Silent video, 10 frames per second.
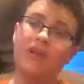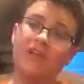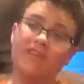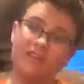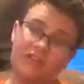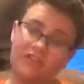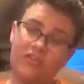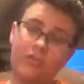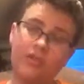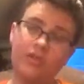a series
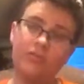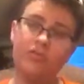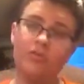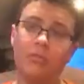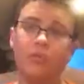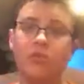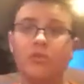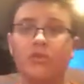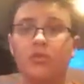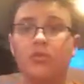coming up soon. I'm going
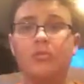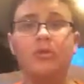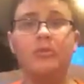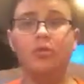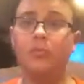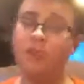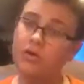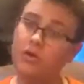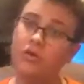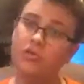to be doing my
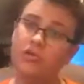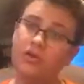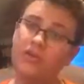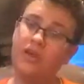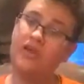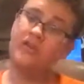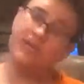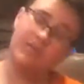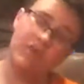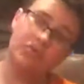Pokemon Go series. I already
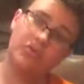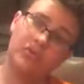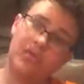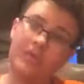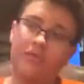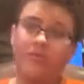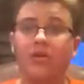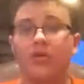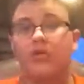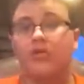have downloaded the app. I've
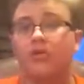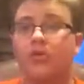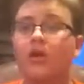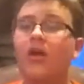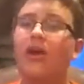played a little.